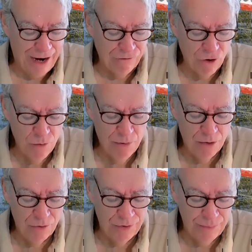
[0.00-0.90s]
a
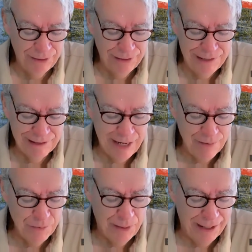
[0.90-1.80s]
rowboat with police
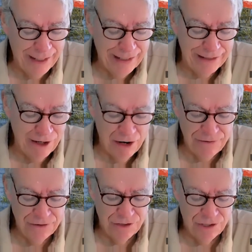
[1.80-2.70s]
comes by and the
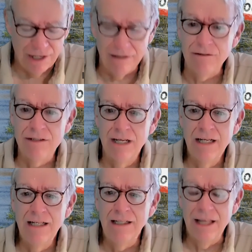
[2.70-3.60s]
officer shouts,
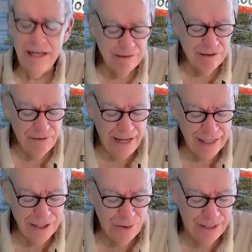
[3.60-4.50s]
"Let us
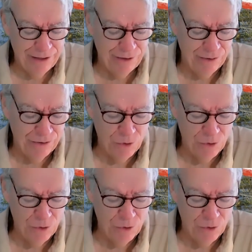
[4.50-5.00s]
evacuate you.